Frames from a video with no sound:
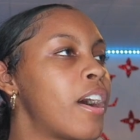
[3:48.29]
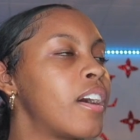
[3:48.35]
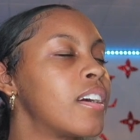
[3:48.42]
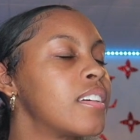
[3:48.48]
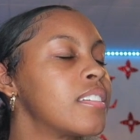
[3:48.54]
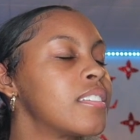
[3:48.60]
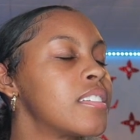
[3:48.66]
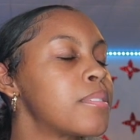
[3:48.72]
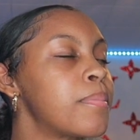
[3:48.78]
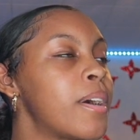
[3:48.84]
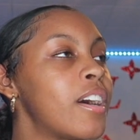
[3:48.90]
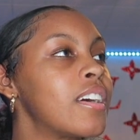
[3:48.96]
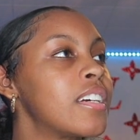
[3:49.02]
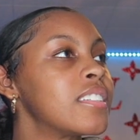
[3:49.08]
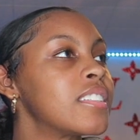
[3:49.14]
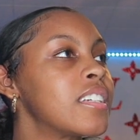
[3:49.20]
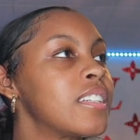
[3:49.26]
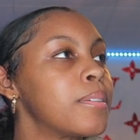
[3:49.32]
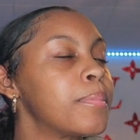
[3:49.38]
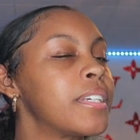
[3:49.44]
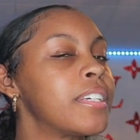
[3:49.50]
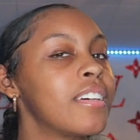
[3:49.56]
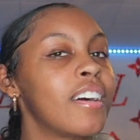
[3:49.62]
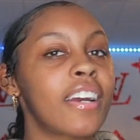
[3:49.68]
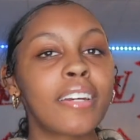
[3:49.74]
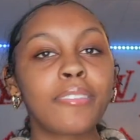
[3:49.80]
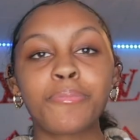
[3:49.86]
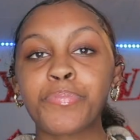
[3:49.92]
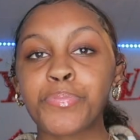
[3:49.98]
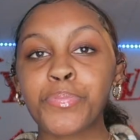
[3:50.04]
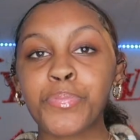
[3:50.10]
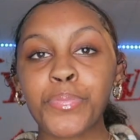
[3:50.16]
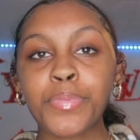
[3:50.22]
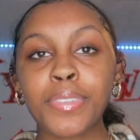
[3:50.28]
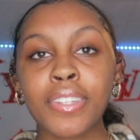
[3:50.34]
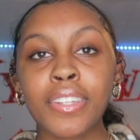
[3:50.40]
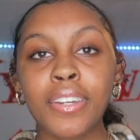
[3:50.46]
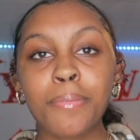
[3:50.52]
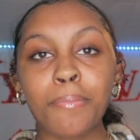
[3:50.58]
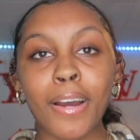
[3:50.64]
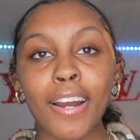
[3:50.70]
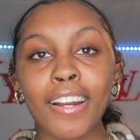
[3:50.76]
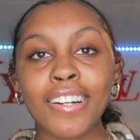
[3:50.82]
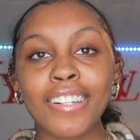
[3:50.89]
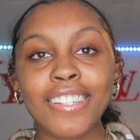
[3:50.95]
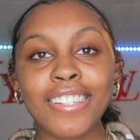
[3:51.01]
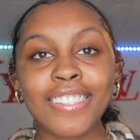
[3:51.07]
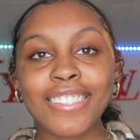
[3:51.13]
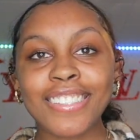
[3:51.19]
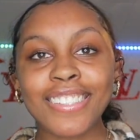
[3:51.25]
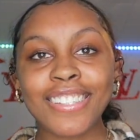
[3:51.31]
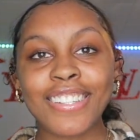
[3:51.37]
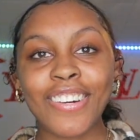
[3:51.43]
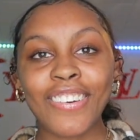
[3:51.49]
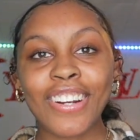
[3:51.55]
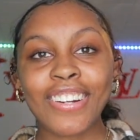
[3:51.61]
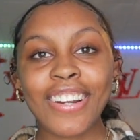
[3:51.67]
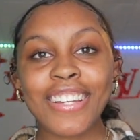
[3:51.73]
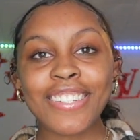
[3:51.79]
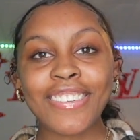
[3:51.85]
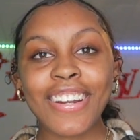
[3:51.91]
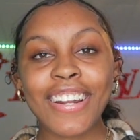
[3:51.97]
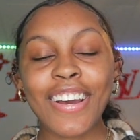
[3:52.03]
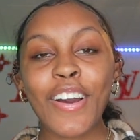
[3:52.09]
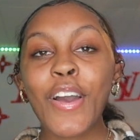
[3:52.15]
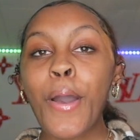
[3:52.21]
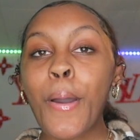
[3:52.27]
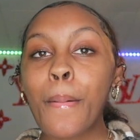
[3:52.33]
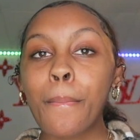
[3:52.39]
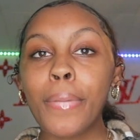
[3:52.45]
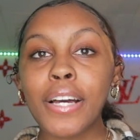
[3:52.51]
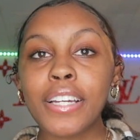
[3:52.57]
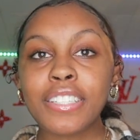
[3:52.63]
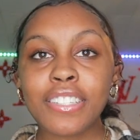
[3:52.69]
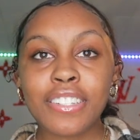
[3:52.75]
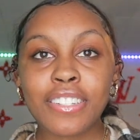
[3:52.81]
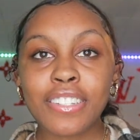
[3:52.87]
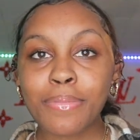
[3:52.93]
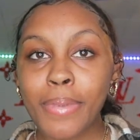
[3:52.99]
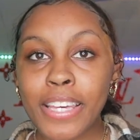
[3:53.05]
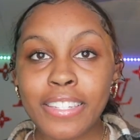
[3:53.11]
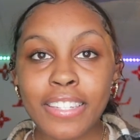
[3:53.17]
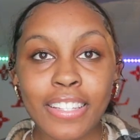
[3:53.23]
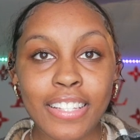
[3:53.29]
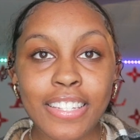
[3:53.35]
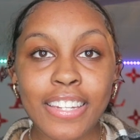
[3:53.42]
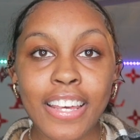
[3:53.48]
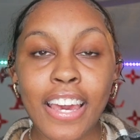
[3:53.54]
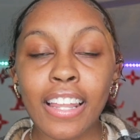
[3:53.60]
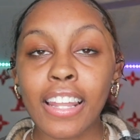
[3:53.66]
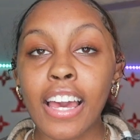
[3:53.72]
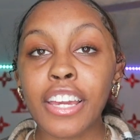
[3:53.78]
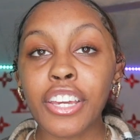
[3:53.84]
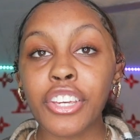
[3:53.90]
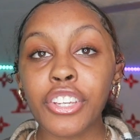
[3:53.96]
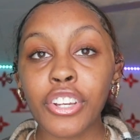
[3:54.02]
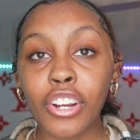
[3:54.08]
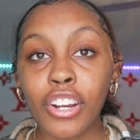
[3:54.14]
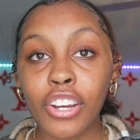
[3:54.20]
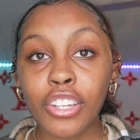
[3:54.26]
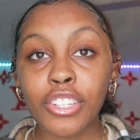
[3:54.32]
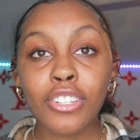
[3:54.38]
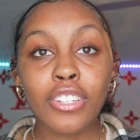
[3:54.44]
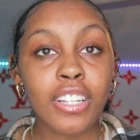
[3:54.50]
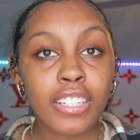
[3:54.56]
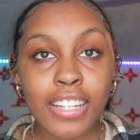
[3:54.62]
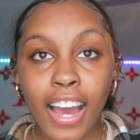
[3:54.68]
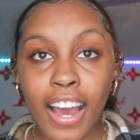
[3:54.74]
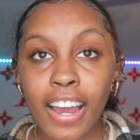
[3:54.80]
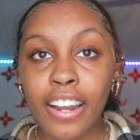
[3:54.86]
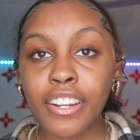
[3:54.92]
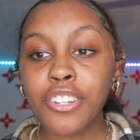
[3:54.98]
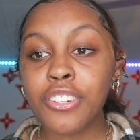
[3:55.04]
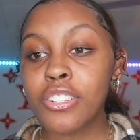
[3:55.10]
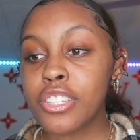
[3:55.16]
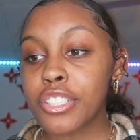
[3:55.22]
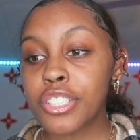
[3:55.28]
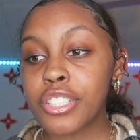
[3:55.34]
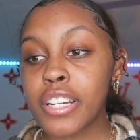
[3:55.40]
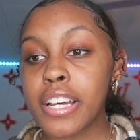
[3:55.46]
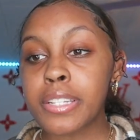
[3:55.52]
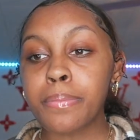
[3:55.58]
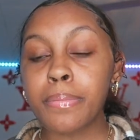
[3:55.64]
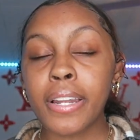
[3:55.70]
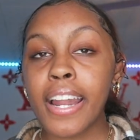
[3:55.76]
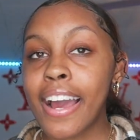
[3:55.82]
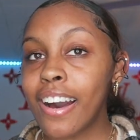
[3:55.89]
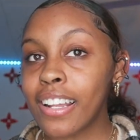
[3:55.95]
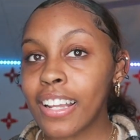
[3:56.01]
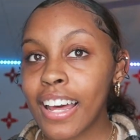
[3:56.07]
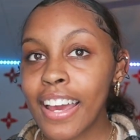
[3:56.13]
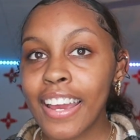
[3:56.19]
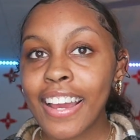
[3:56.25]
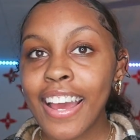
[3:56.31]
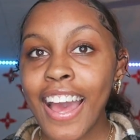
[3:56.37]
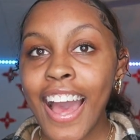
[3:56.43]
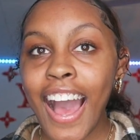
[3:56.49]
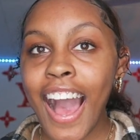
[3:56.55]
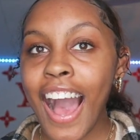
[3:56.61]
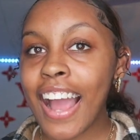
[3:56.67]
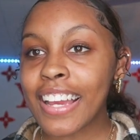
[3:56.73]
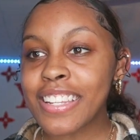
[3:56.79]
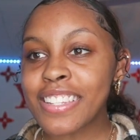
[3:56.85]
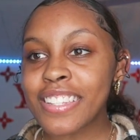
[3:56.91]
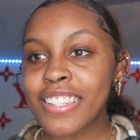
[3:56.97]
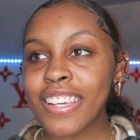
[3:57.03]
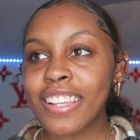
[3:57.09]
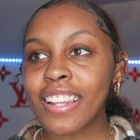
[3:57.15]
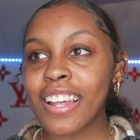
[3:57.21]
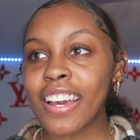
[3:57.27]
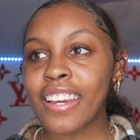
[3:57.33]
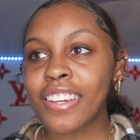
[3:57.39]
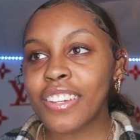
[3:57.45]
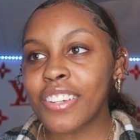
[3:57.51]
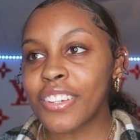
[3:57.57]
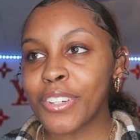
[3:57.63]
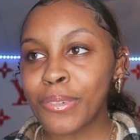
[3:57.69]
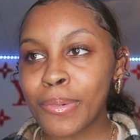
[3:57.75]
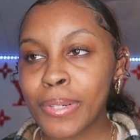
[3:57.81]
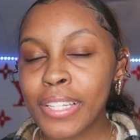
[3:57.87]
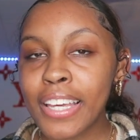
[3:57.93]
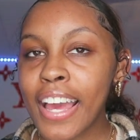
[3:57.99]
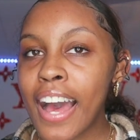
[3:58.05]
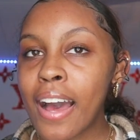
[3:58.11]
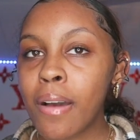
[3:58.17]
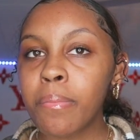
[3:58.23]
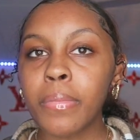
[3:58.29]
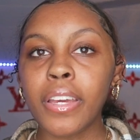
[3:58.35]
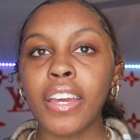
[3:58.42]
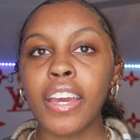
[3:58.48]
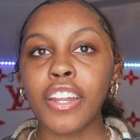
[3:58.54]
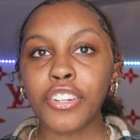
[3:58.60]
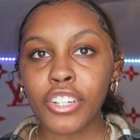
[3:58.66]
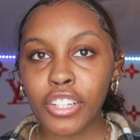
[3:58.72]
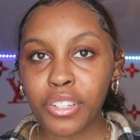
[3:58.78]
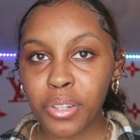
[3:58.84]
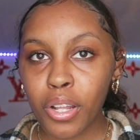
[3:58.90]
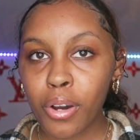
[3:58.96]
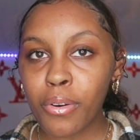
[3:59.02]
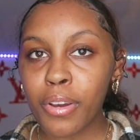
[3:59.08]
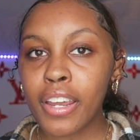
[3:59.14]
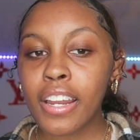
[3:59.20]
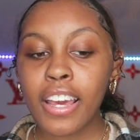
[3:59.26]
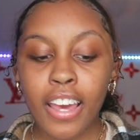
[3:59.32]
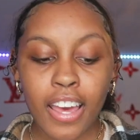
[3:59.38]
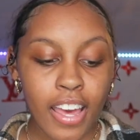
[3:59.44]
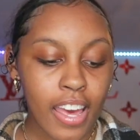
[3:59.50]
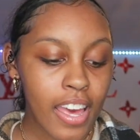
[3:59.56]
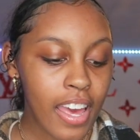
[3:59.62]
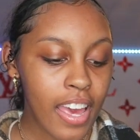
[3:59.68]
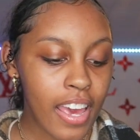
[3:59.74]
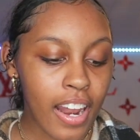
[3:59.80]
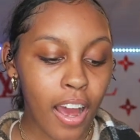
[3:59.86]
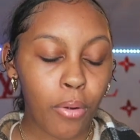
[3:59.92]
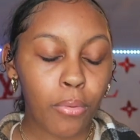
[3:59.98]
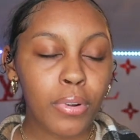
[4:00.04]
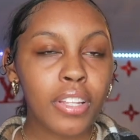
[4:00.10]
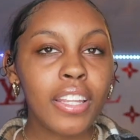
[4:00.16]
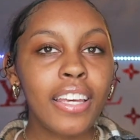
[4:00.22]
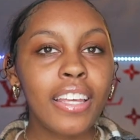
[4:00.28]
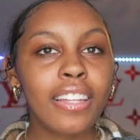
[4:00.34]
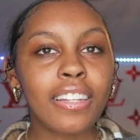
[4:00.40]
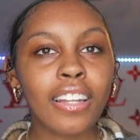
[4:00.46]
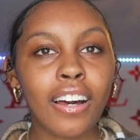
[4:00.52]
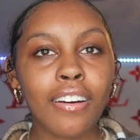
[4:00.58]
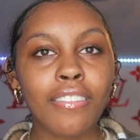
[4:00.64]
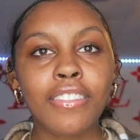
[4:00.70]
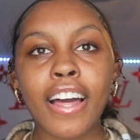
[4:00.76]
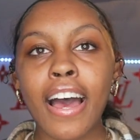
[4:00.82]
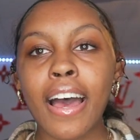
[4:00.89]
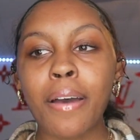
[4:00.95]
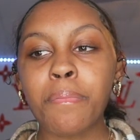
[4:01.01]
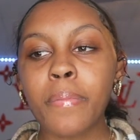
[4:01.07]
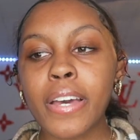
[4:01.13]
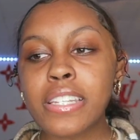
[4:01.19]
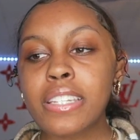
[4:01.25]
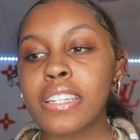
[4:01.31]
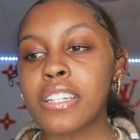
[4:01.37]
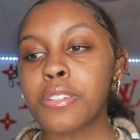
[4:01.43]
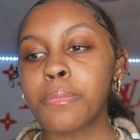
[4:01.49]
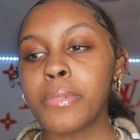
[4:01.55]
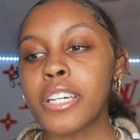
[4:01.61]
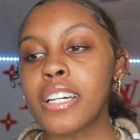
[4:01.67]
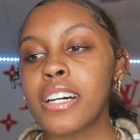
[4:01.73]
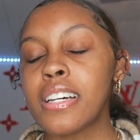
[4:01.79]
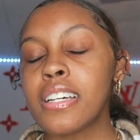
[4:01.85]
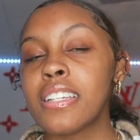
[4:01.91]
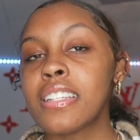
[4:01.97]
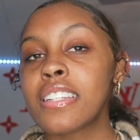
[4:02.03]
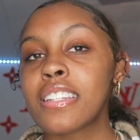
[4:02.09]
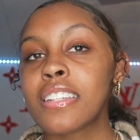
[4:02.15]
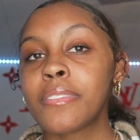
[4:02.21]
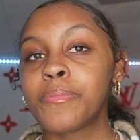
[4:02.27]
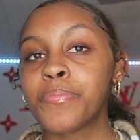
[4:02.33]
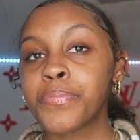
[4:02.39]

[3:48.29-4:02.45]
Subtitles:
my heart telling me, okay? My heart is just going crazy right now. But she's basically saying, like, you look tired, you look stressed, but now, like, I can see, like, you're really happy and you're glowing. And I really love that message, because